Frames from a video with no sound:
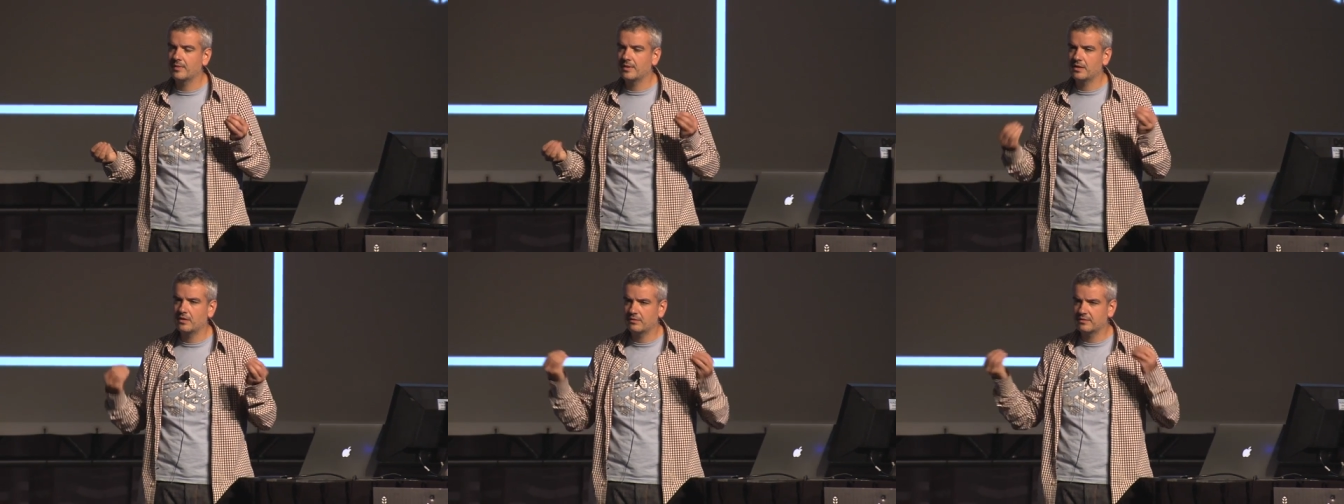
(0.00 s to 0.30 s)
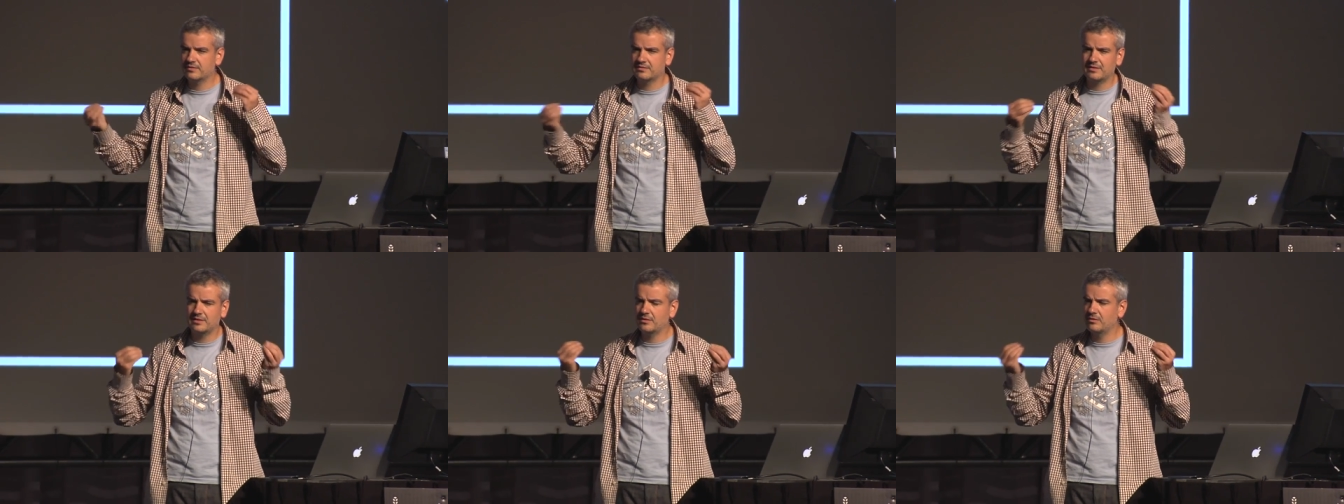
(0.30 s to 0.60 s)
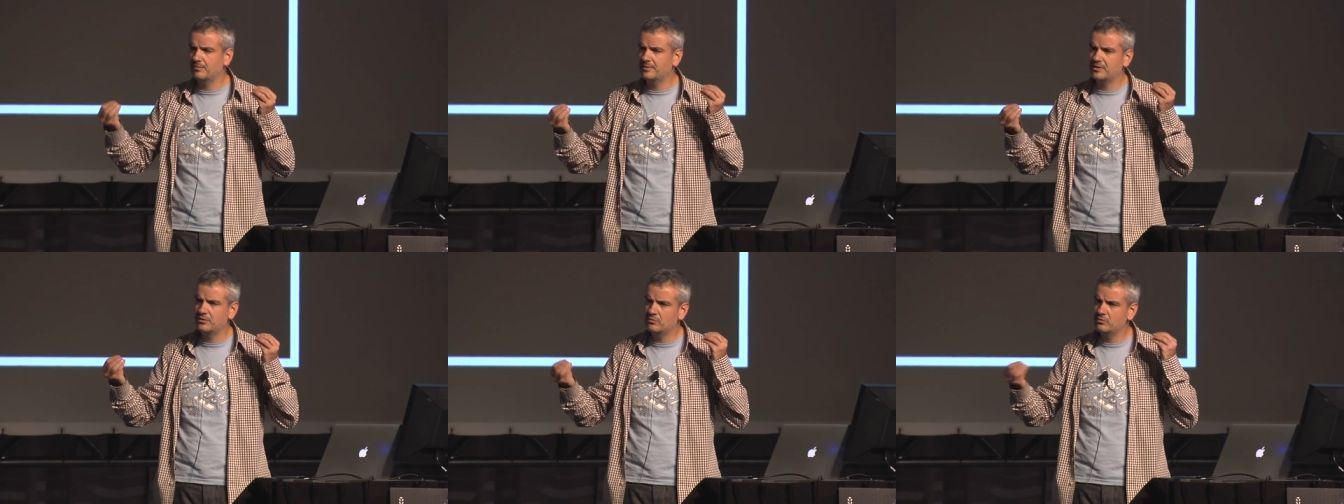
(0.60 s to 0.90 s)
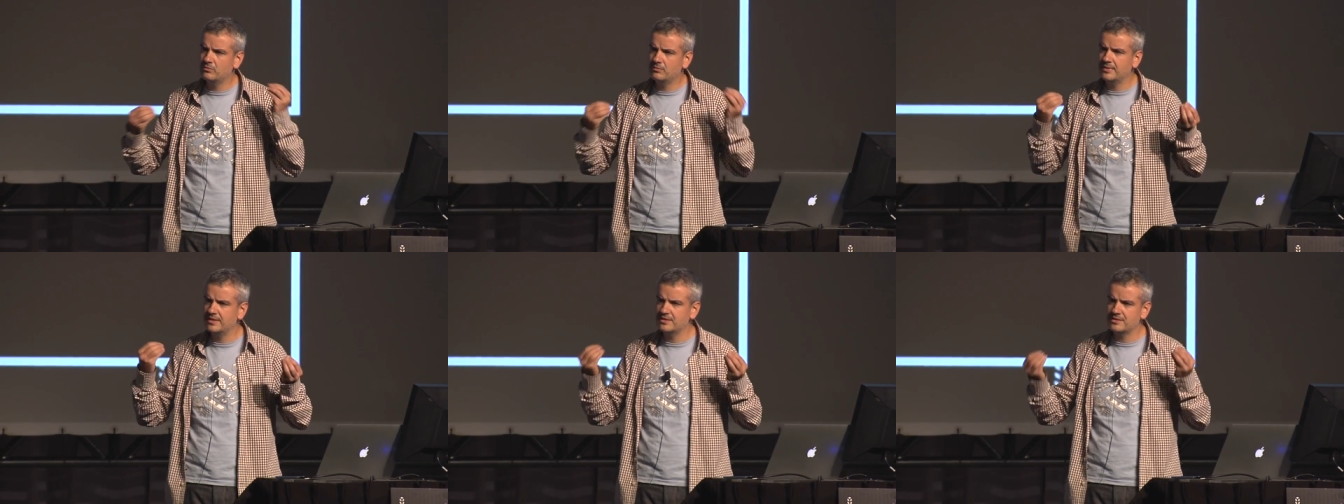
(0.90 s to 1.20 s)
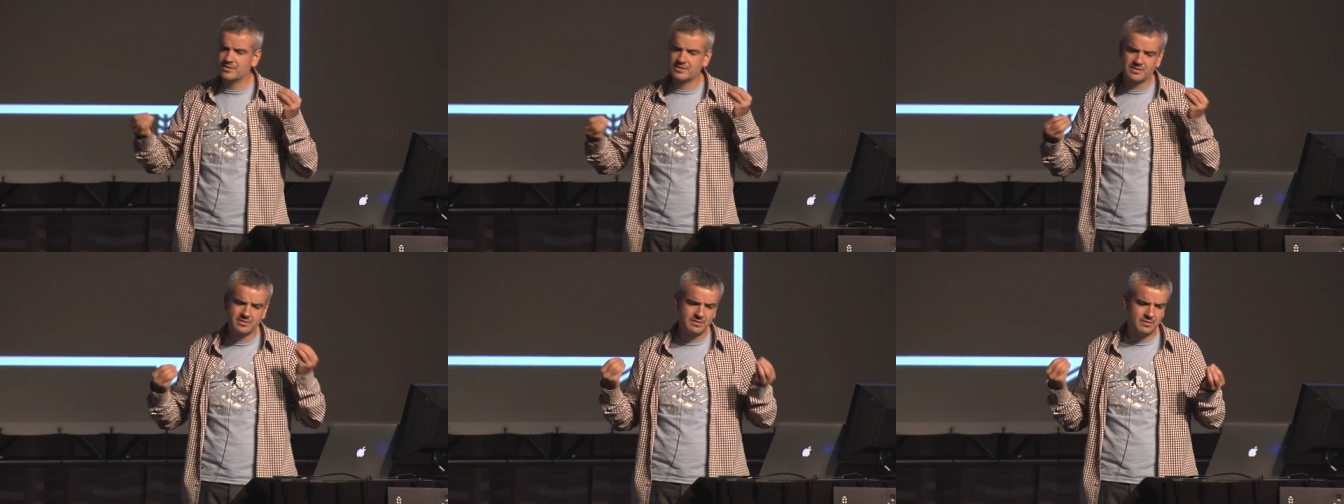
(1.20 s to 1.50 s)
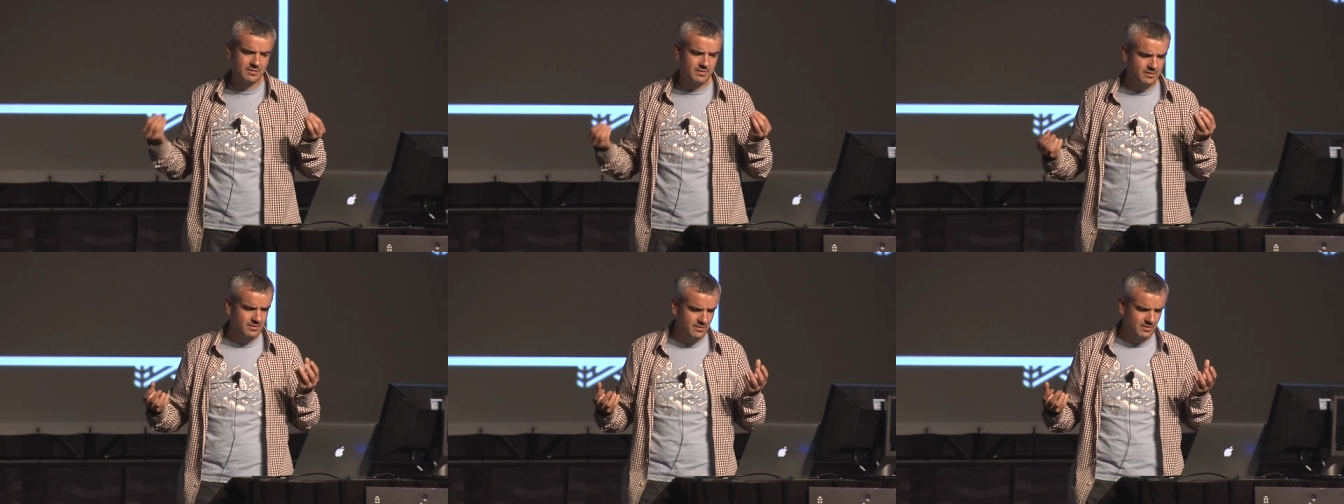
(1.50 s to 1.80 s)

Right now there's a little bit too much